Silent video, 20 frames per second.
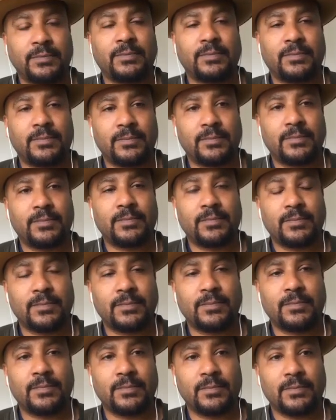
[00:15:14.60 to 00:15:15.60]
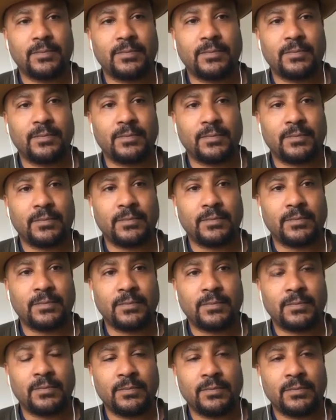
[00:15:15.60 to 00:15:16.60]

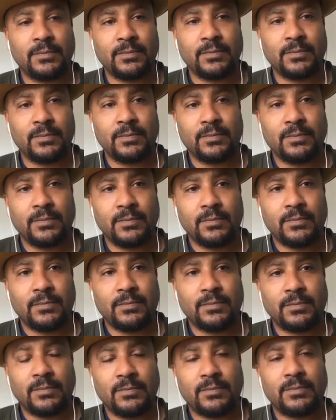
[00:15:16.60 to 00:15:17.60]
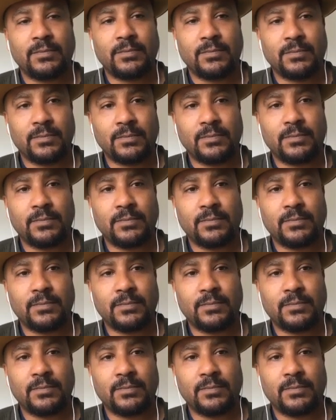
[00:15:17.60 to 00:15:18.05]
No words are spoken by the person on screen.